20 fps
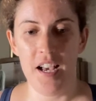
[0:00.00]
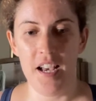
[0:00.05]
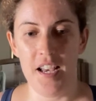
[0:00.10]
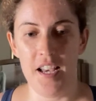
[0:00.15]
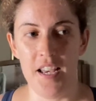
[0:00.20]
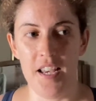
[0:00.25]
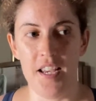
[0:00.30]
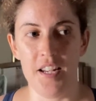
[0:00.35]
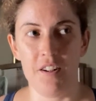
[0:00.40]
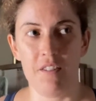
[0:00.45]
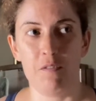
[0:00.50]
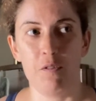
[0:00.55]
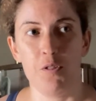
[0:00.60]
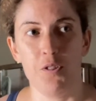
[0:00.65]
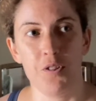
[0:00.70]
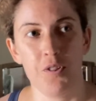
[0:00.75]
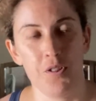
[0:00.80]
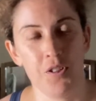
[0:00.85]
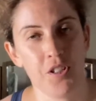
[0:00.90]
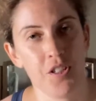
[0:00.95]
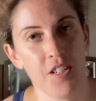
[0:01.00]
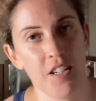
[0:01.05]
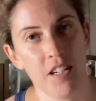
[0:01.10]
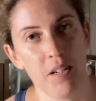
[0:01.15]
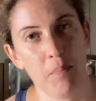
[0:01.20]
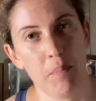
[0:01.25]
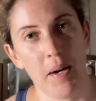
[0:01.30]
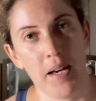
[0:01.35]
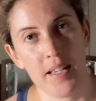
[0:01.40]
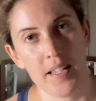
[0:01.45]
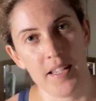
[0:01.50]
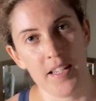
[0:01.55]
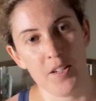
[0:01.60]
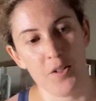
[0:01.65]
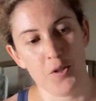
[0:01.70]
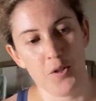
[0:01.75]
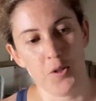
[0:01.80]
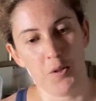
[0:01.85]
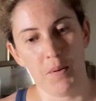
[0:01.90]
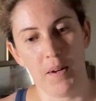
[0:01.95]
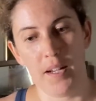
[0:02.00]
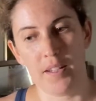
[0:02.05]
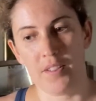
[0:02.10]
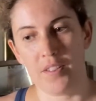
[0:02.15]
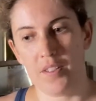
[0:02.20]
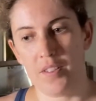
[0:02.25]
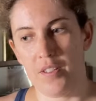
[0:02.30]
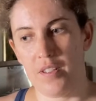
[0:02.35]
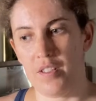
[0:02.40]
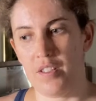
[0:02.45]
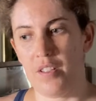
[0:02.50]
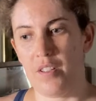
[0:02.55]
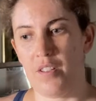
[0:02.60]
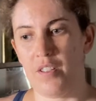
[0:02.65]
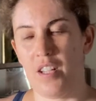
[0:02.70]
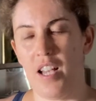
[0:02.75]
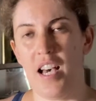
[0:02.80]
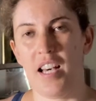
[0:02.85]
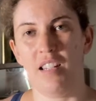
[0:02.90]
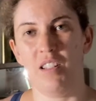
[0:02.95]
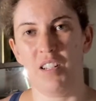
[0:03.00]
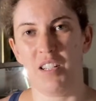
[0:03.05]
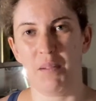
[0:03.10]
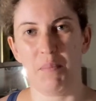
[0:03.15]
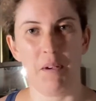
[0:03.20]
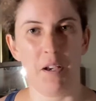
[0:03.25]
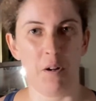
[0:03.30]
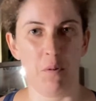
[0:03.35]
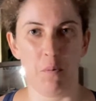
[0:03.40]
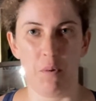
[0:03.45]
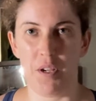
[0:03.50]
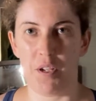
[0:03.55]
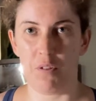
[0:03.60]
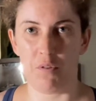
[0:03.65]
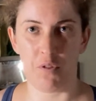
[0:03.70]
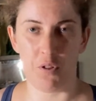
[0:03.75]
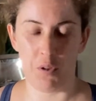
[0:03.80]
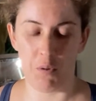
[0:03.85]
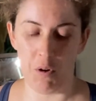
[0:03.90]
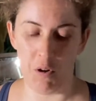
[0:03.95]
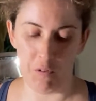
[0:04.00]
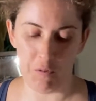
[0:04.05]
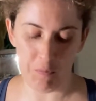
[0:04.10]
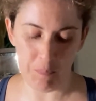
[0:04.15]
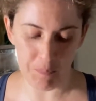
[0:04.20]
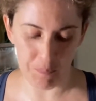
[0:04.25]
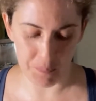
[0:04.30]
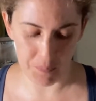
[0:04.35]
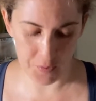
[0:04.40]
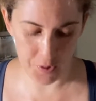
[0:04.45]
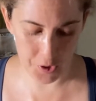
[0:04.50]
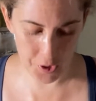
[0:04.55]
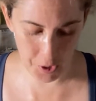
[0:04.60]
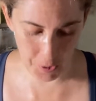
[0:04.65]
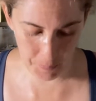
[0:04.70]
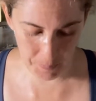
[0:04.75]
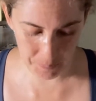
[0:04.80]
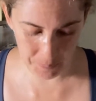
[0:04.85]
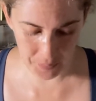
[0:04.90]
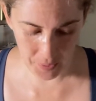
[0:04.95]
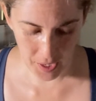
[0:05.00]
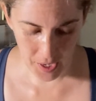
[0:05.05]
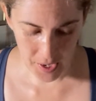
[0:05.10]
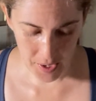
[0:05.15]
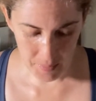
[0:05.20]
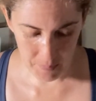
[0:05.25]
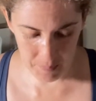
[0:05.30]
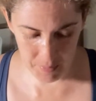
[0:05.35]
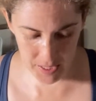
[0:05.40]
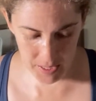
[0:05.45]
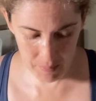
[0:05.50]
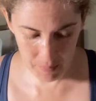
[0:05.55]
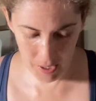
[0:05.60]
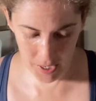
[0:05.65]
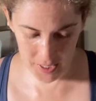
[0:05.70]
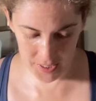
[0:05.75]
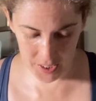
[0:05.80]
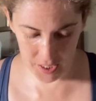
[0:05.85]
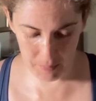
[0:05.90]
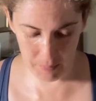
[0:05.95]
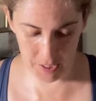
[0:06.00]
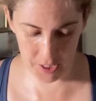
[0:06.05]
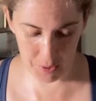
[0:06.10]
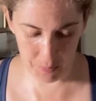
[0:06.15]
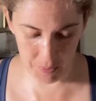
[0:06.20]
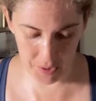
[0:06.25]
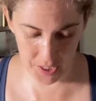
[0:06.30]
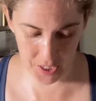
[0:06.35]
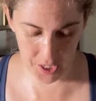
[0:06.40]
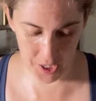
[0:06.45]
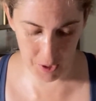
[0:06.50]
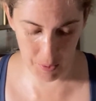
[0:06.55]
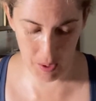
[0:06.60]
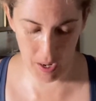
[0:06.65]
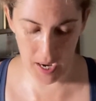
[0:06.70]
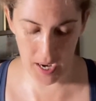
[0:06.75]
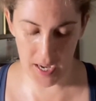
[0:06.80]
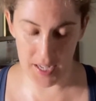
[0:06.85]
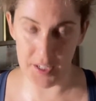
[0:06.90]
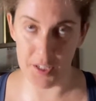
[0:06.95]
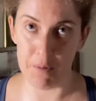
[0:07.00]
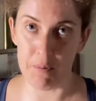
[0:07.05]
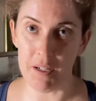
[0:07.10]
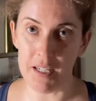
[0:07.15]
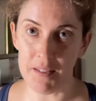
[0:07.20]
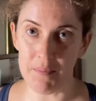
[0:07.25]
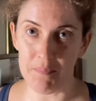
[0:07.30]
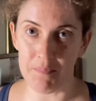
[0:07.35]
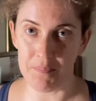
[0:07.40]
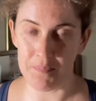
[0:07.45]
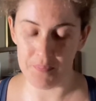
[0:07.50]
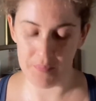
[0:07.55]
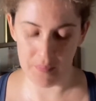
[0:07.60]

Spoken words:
And I've also started back into exercising because I had like about a week or two off. So BMI estimates whether you are underweight,